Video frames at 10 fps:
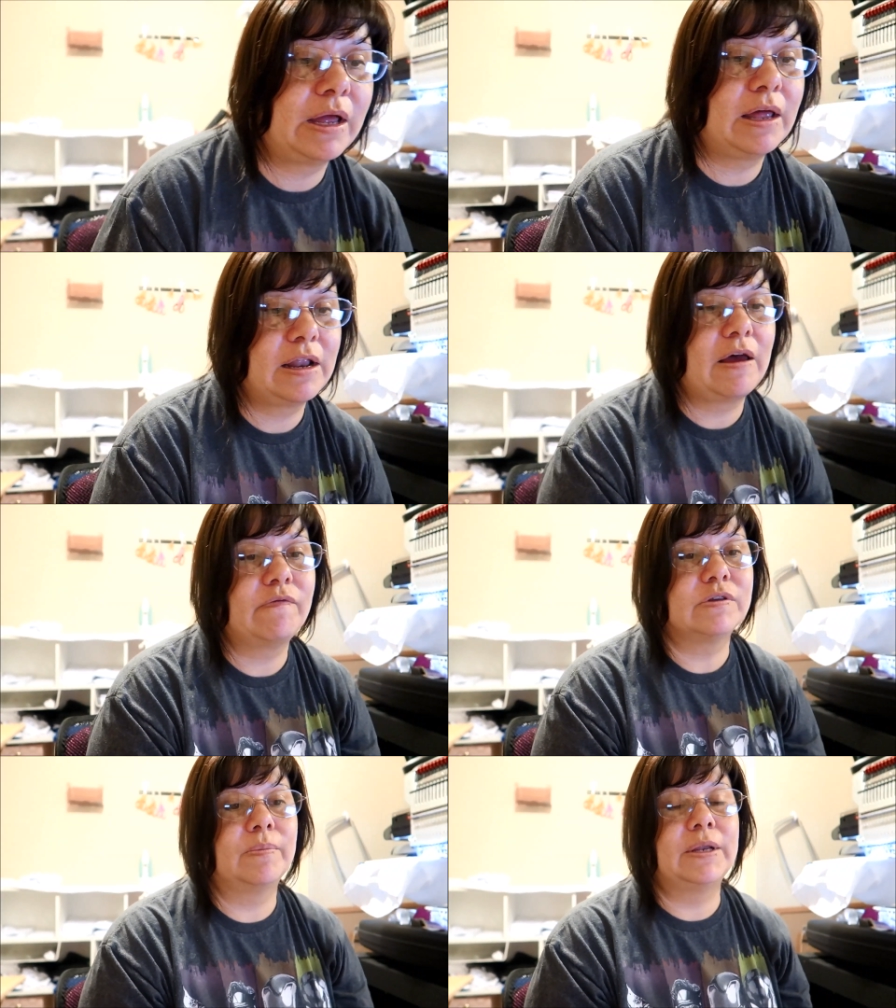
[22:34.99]
I had to
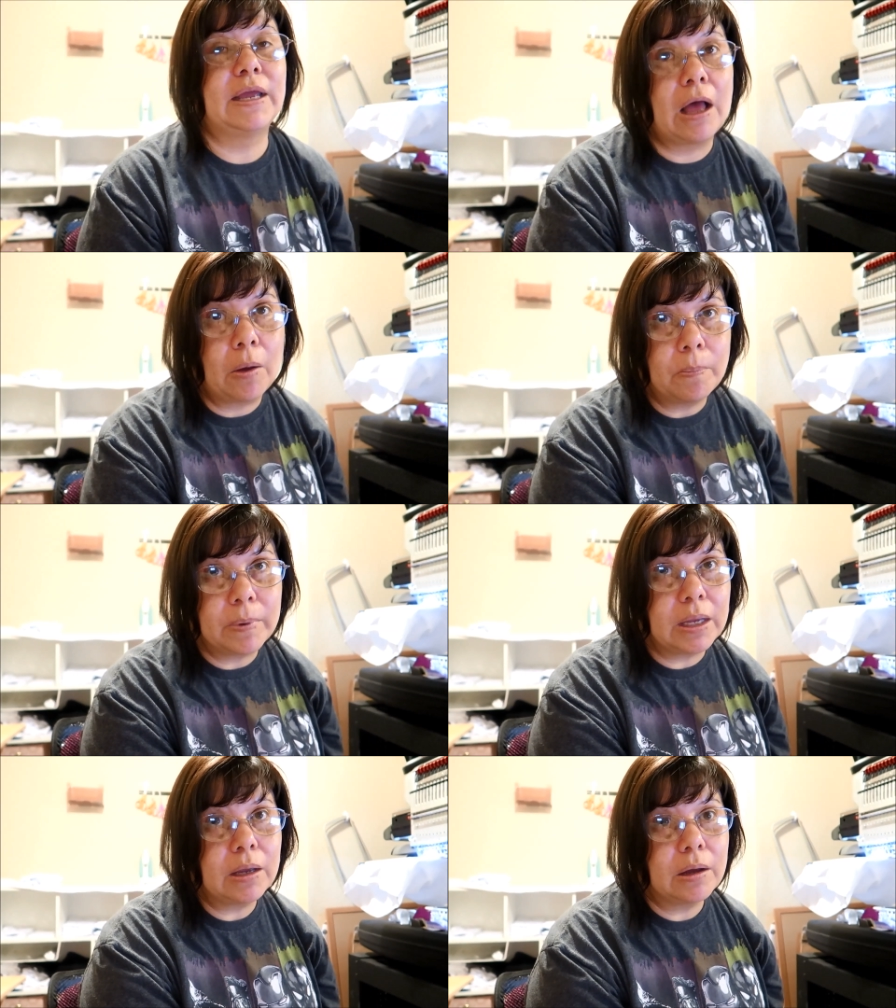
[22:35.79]
have somebody help
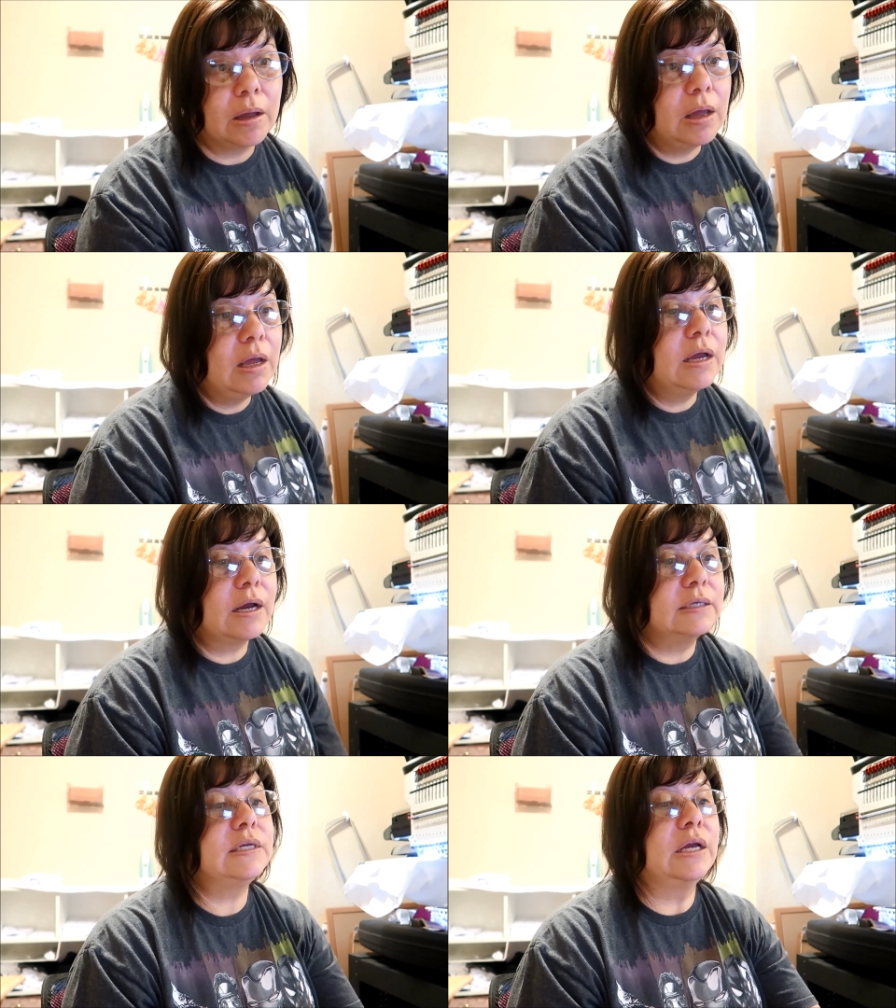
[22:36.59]
me
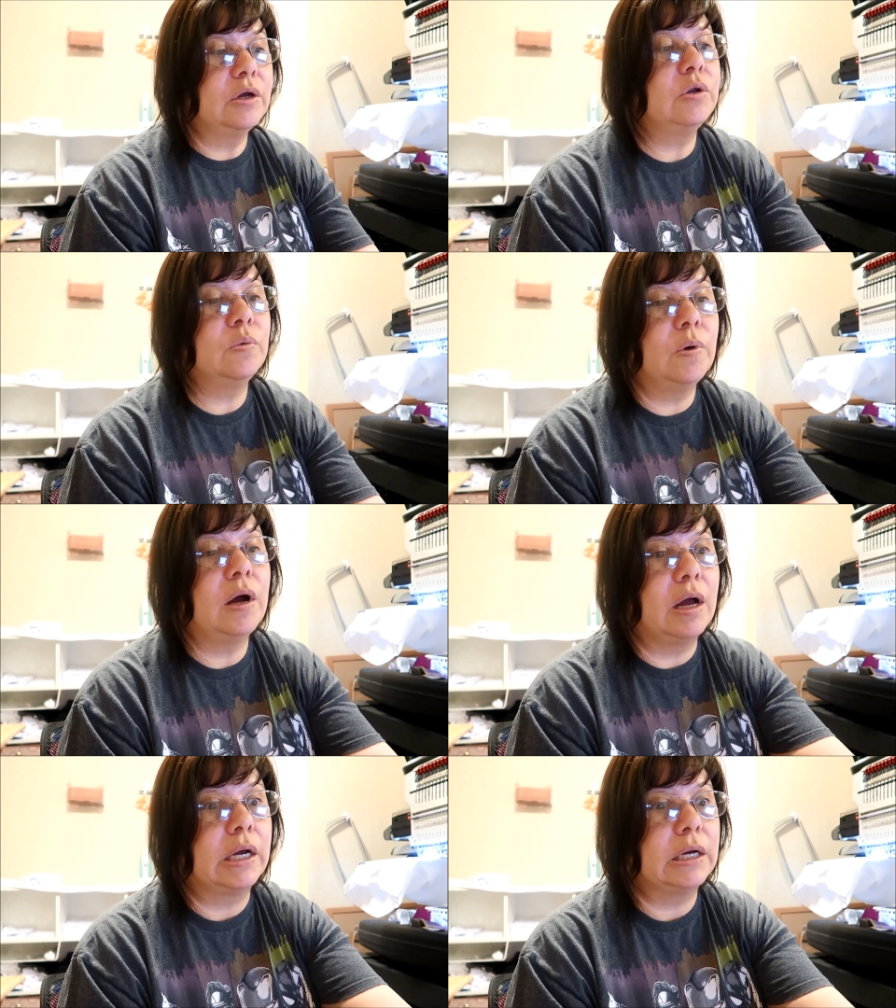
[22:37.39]
because I couldn't
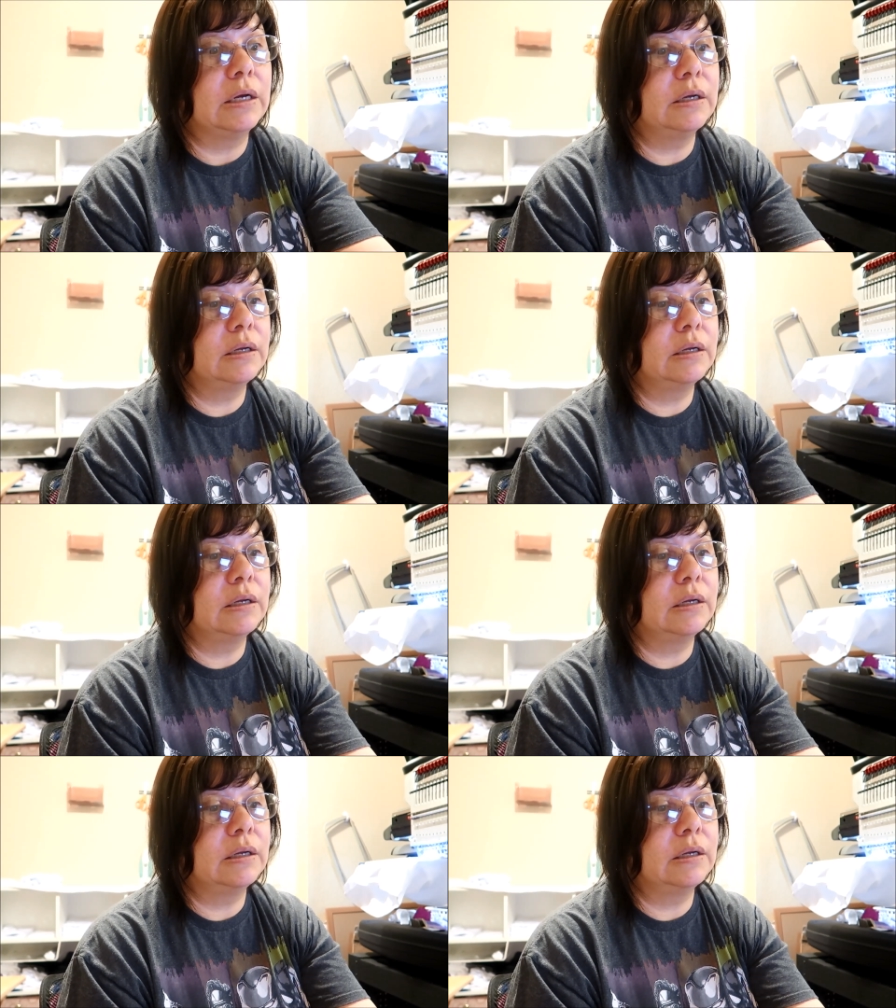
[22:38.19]
walk.